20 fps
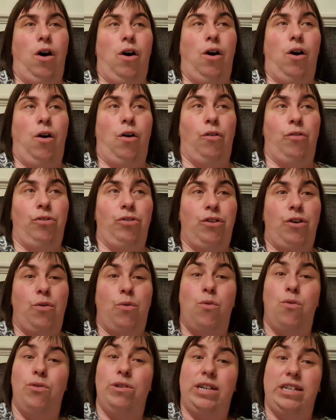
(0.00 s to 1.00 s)
on the
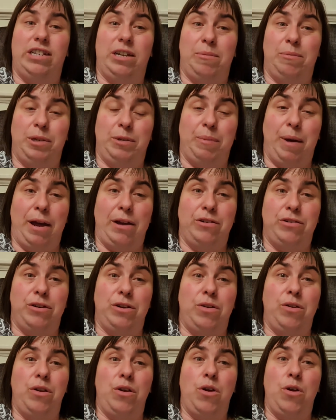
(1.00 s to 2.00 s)
autism
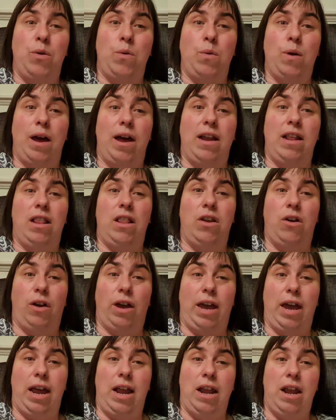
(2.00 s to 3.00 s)
spectrum who are
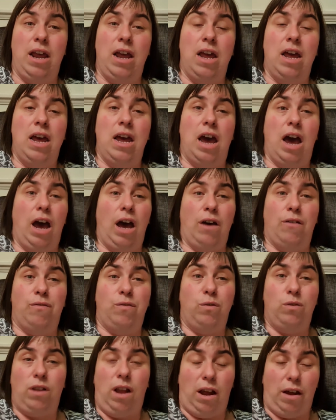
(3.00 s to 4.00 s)
looking
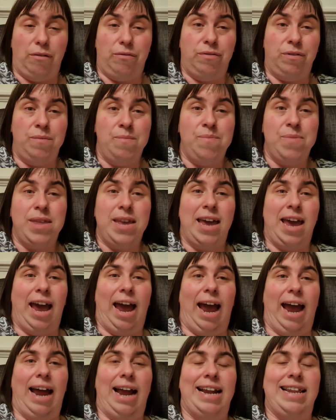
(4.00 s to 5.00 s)
for love,
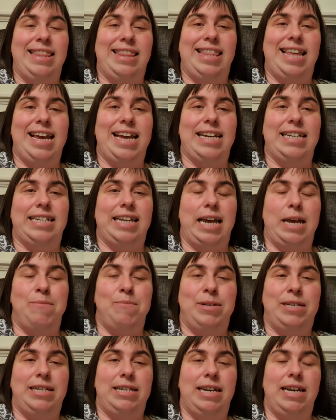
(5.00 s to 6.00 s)
and there's a
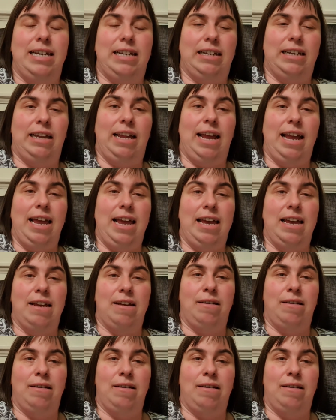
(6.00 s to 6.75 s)
particularly